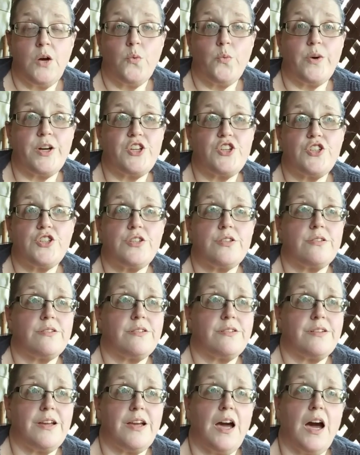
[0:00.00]
which
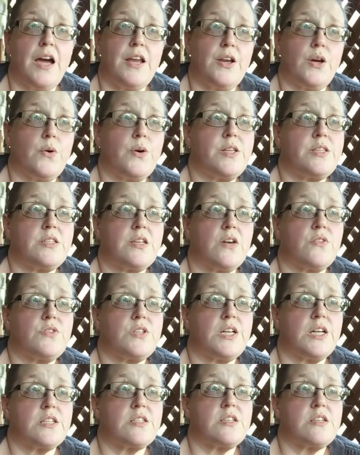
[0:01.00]
I know it's South
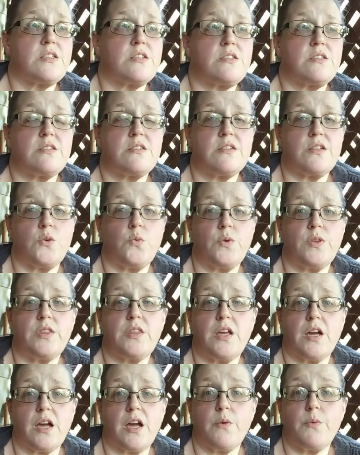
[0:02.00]
Texas. You wouldn't
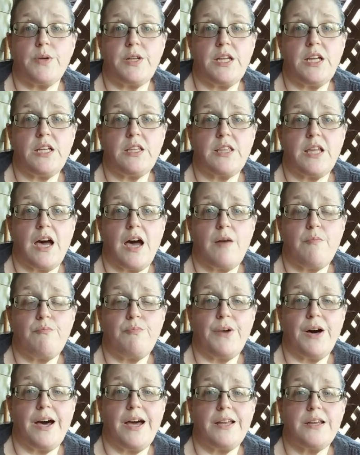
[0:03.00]
think I would need that,
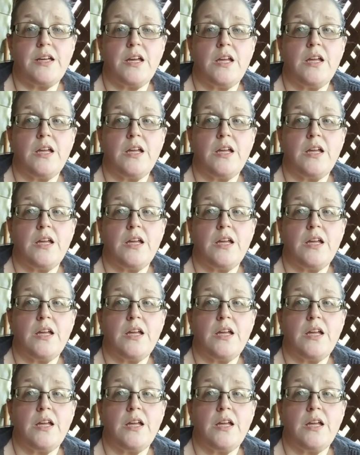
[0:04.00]
but